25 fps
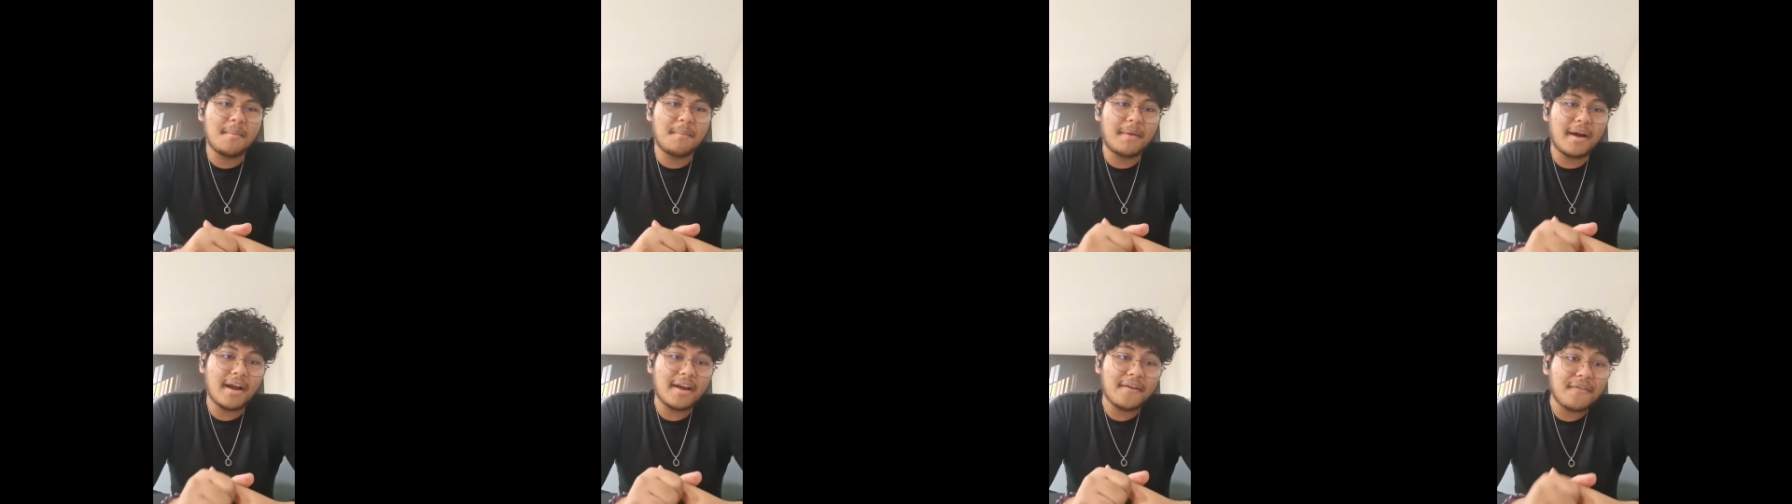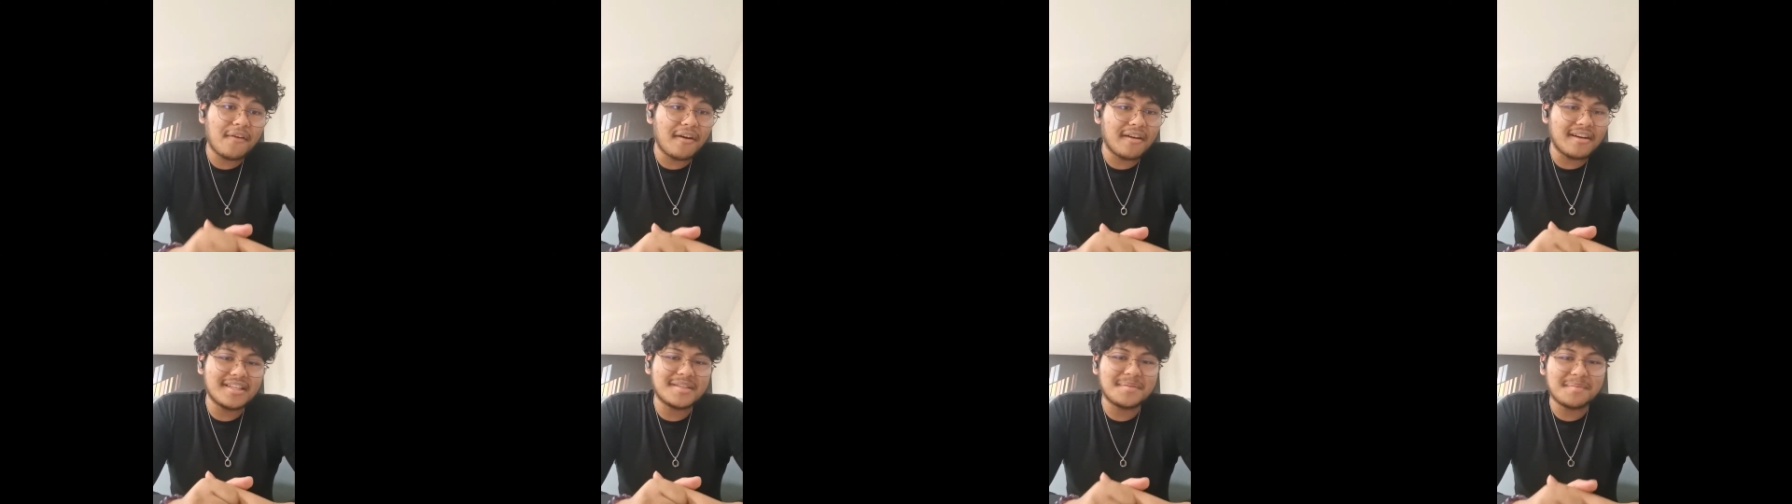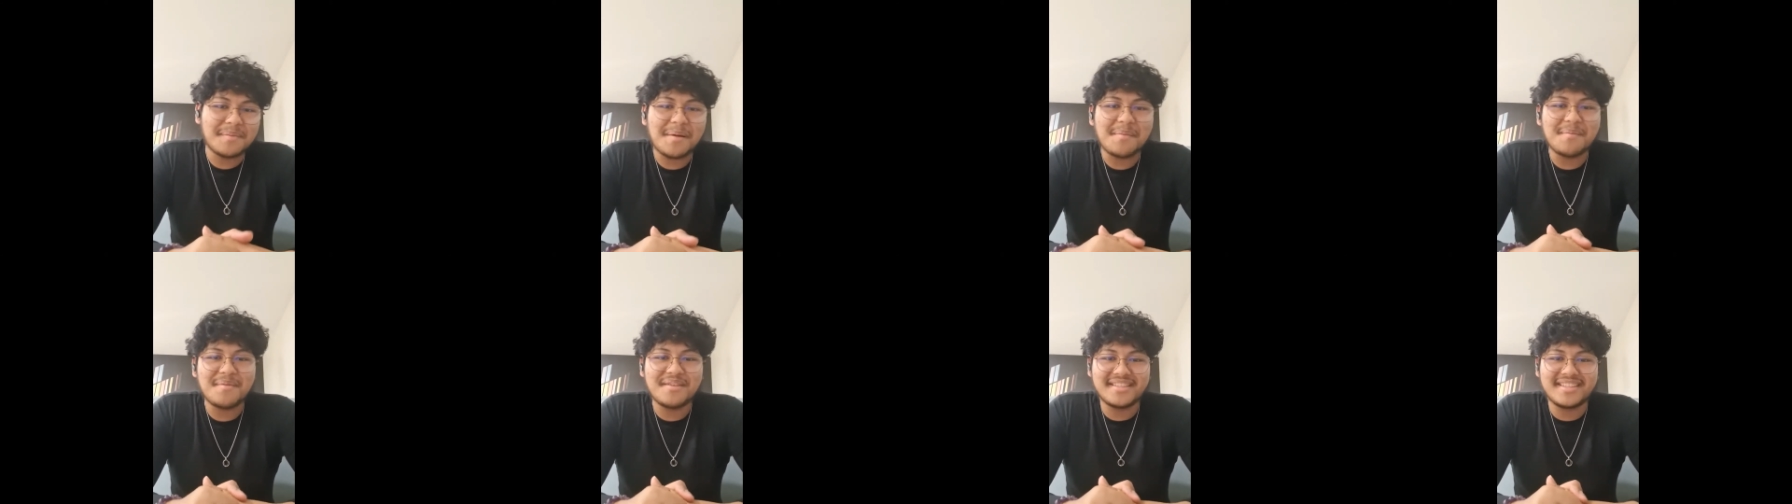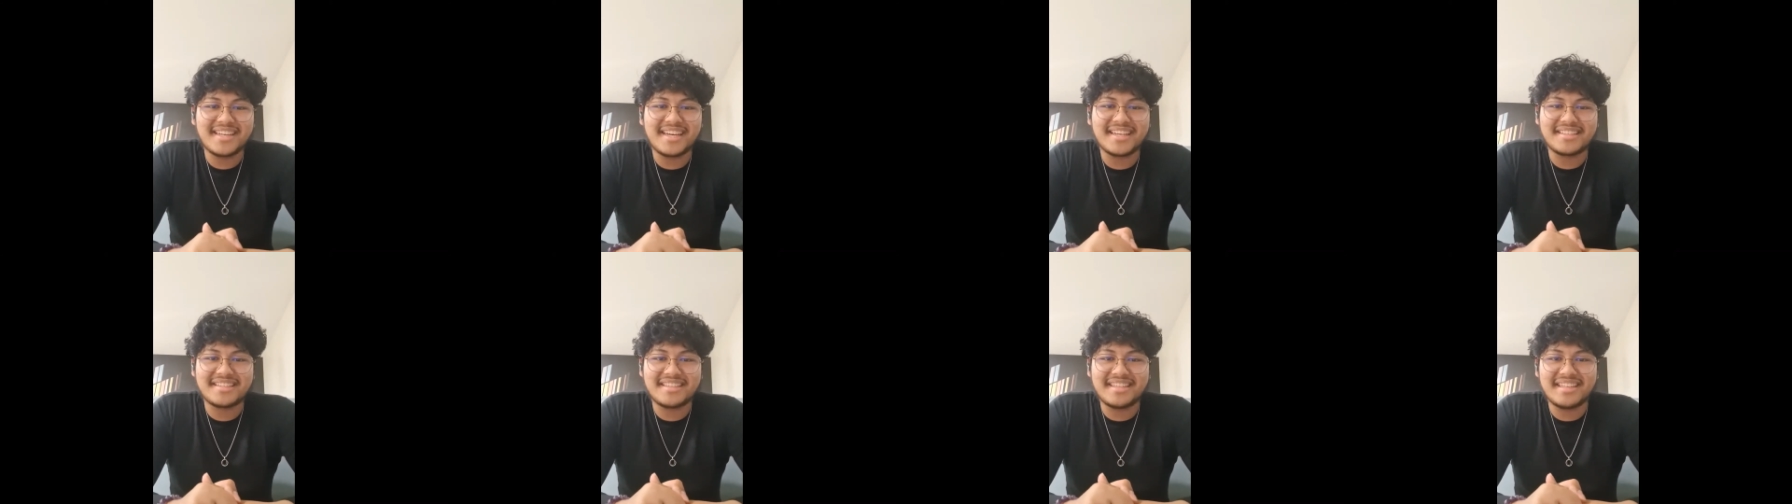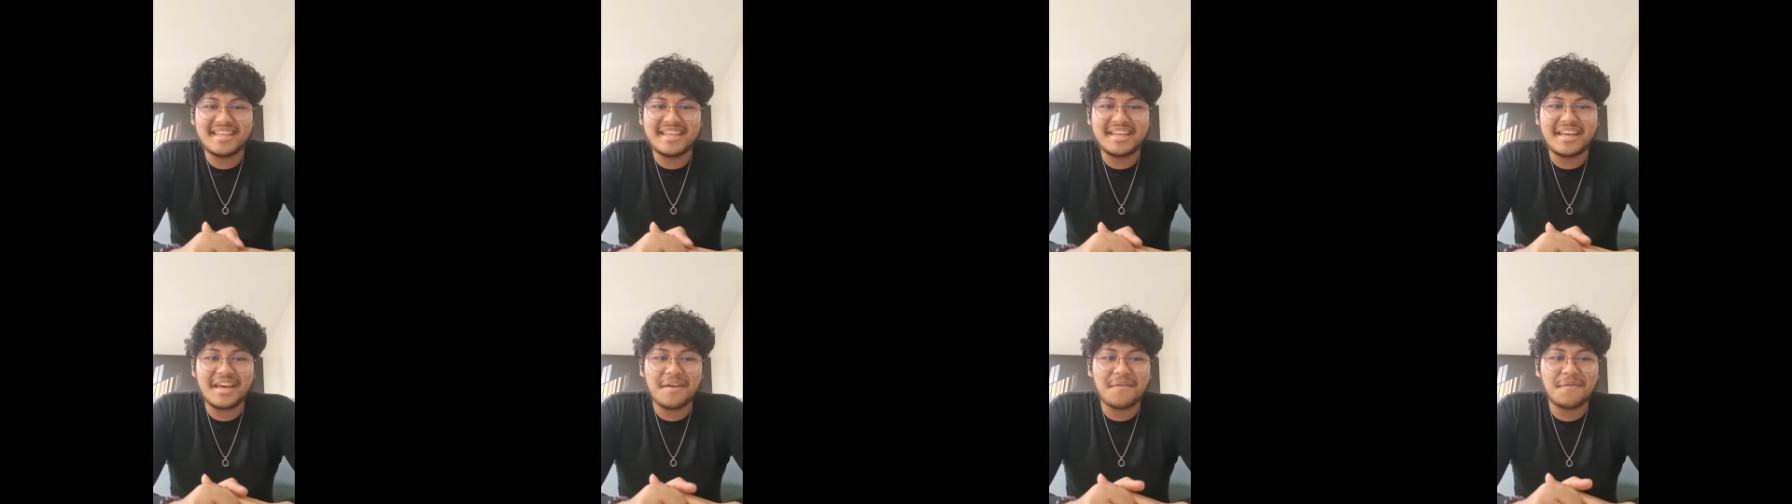my fondest memories
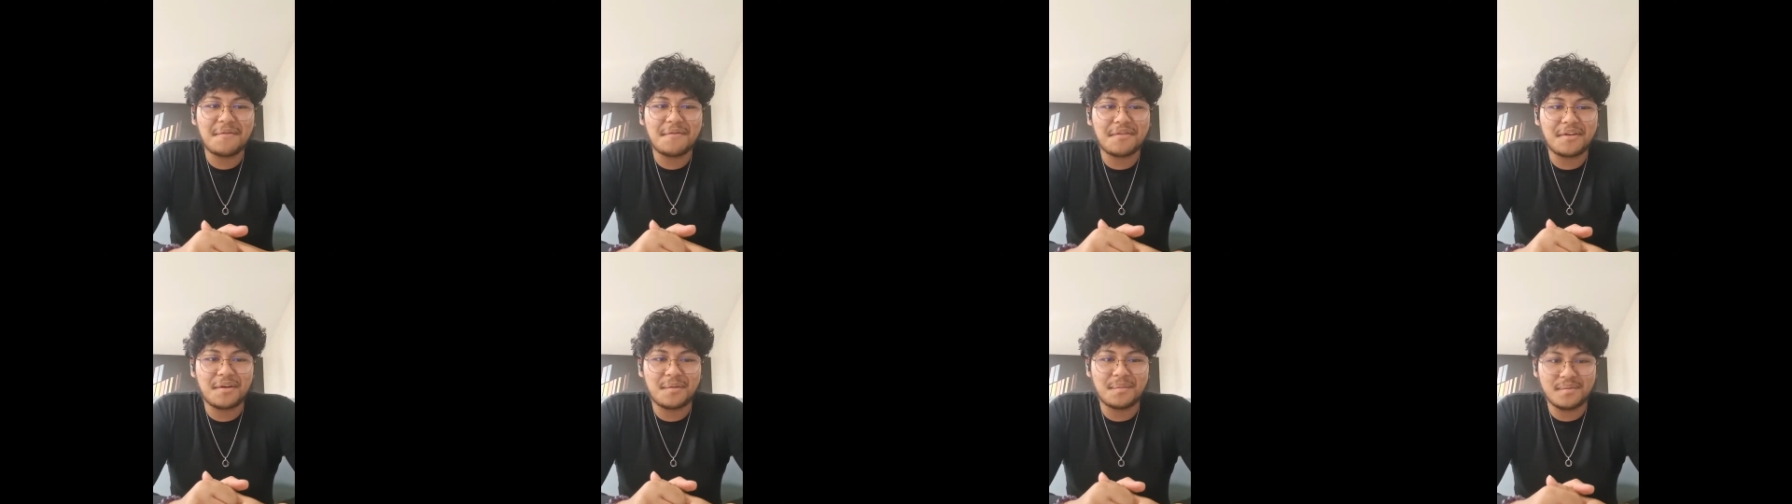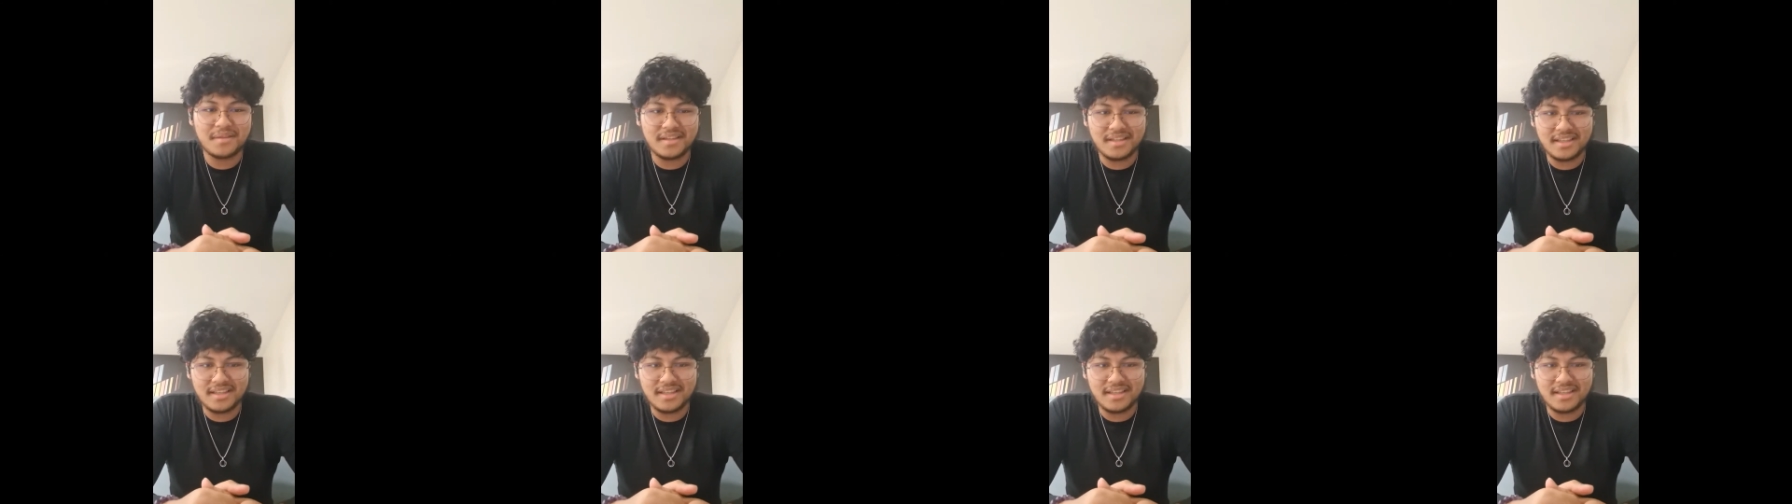actually came from